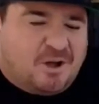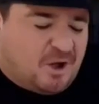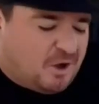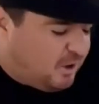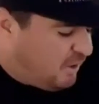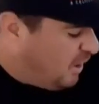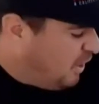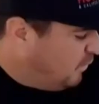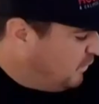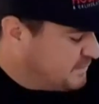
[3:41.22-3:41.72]

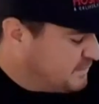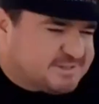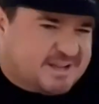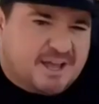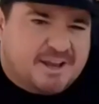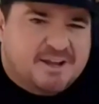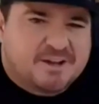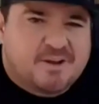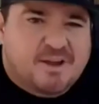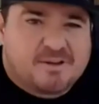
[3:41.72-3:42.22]
Always
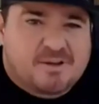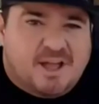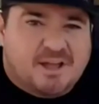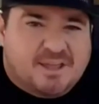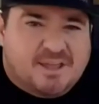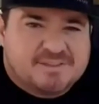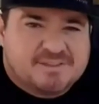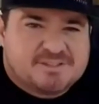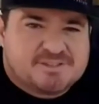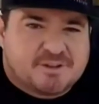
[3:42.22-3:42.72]
cut
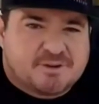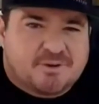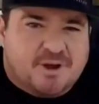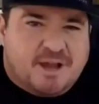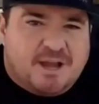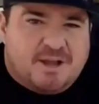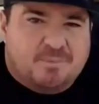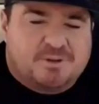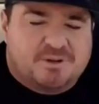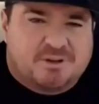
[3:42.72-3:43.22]
against the
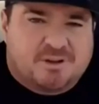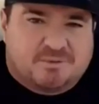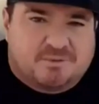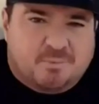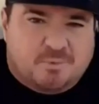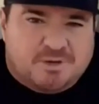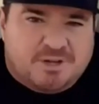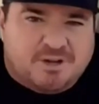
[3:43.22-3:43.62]
grain when you're